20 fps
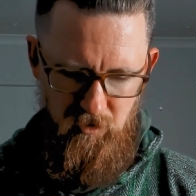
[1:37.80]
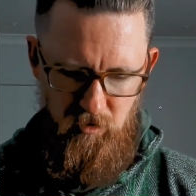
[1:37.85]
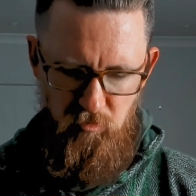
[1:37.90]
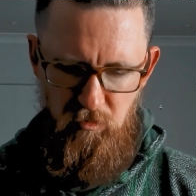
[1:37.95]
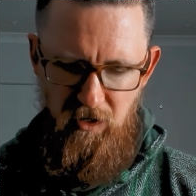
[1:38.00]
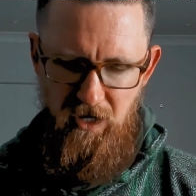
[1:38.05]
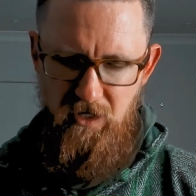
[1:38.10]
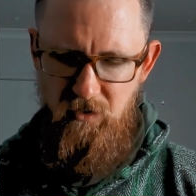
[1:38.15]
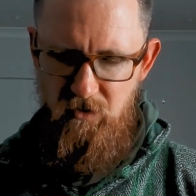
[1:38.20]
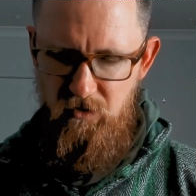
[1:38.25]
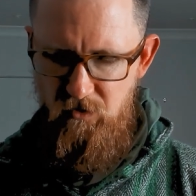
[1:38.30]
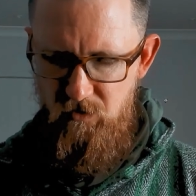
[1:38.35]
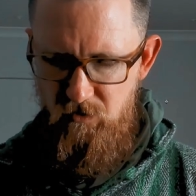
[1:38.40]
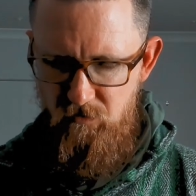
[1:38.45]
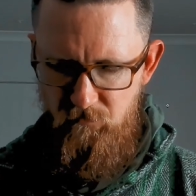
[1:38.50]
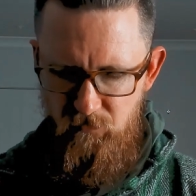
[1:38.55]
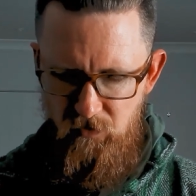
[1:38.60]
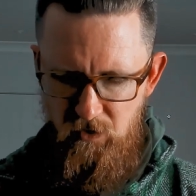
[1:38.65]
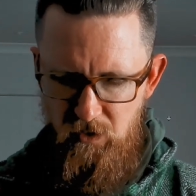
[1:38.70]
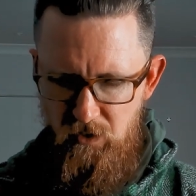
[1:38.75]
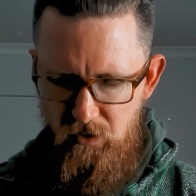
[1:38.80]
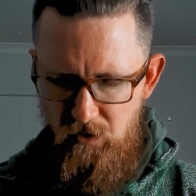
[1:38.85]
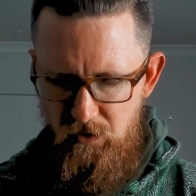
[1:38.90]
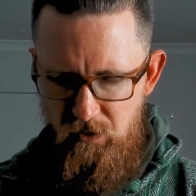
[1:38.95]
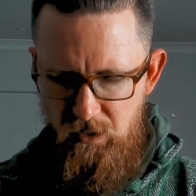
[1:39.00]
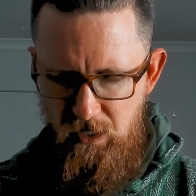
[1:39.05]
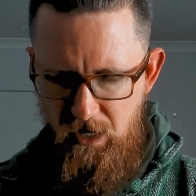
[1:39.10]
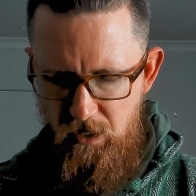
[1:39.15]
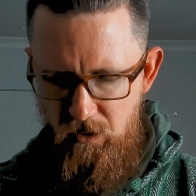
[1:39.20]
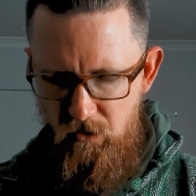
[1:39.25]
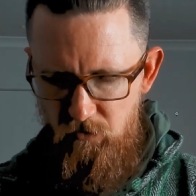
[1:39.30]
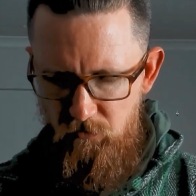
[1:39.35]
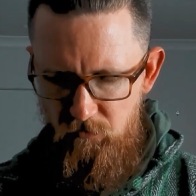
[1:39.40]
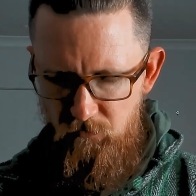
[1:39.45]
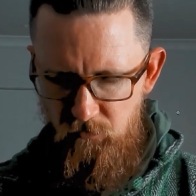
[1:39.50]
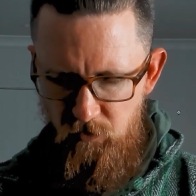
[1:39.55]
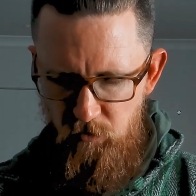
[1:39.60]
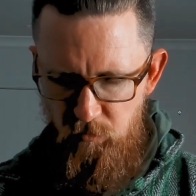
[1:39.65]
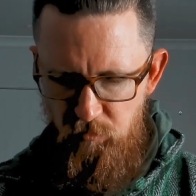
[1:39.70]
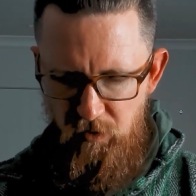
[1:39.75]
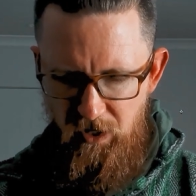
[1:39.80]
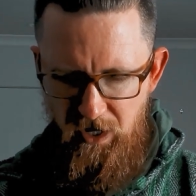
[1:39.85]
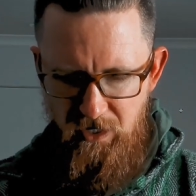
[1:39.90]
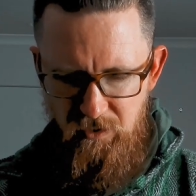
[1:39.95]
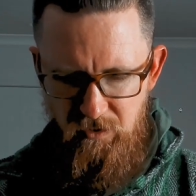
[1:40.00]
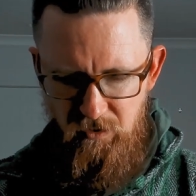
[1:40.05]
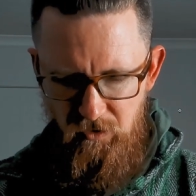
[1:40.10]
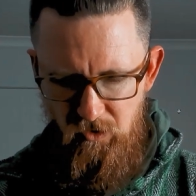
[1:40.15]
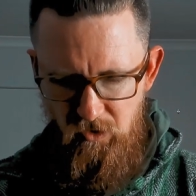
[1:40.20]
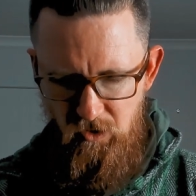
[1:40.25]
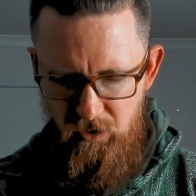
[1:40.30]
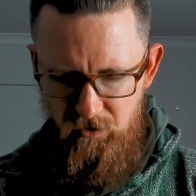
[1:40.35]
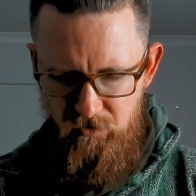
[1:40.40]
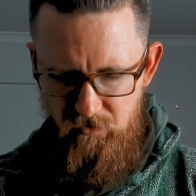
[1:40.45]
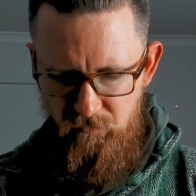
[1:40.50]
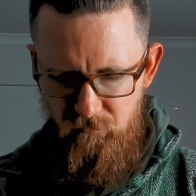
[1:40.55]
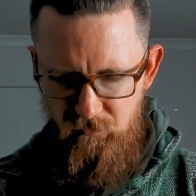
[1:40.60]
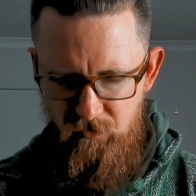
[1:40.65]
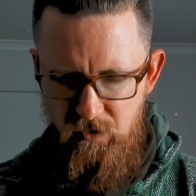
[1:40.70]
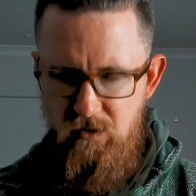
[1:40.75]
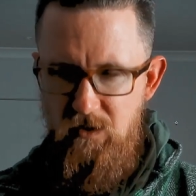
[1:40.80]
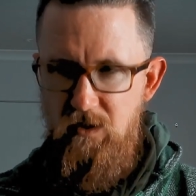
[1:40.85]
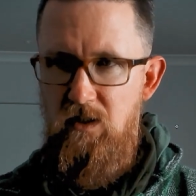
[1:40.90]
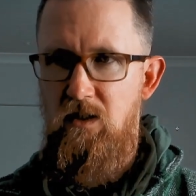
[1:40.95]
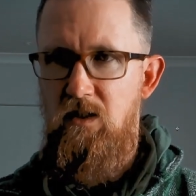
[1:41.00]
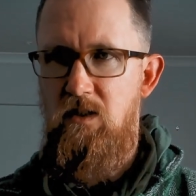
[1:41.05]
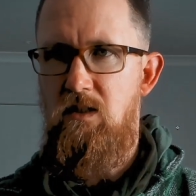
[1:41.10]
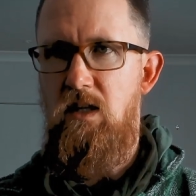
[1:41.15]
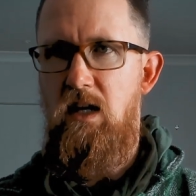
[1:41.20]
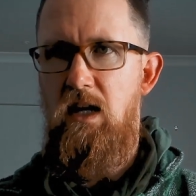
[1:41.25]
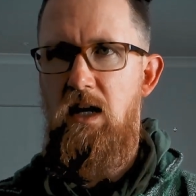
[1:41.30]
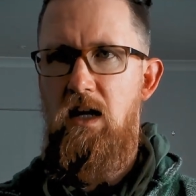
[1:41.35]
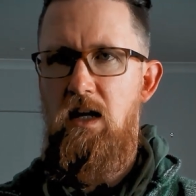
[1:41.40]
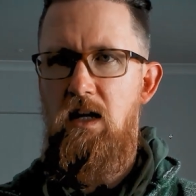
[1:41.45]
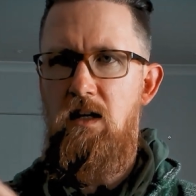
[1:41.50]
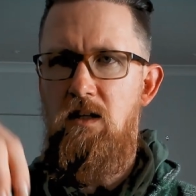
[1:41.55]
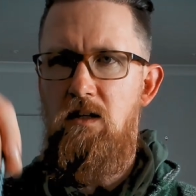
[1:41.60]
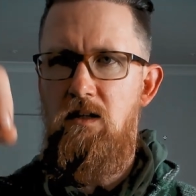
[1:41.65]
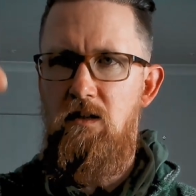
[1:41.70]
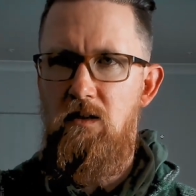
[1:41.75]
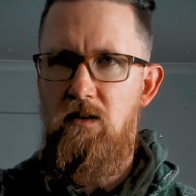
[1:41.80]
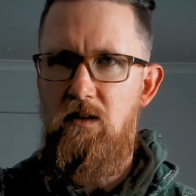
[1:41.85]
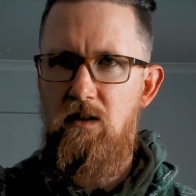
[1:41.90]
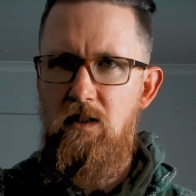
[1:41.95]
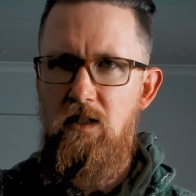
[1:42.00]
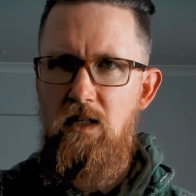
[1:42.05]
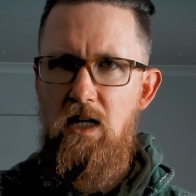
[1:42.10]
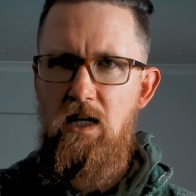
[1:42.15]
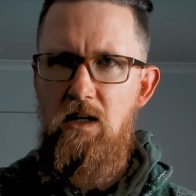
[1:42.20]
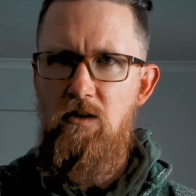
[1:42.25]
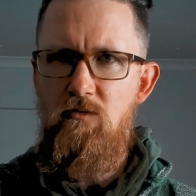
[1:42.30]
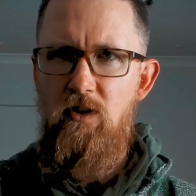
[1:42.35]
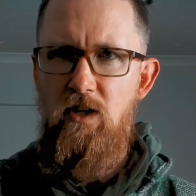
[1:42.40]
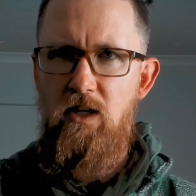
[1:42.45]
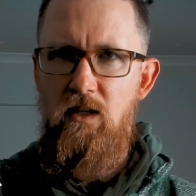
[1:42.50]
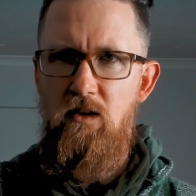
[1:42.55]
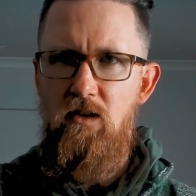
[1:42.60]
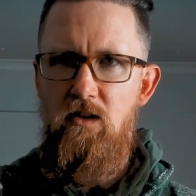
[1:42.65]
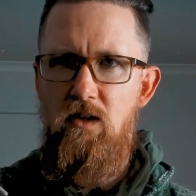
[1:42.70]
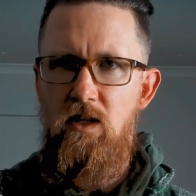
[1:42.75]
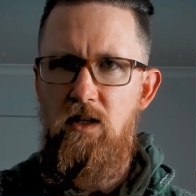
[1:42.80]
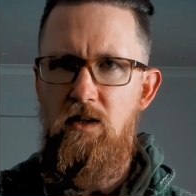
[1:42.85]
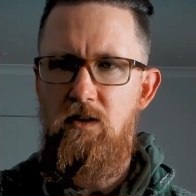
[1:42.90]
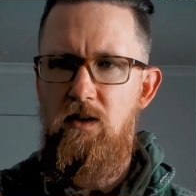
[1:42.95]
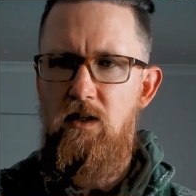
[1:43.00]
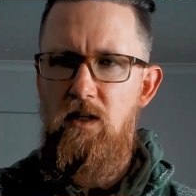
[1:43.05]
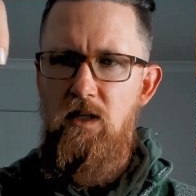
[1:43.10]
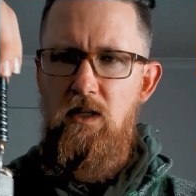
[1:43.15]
betas? Now, the beta light, this is a keyring light.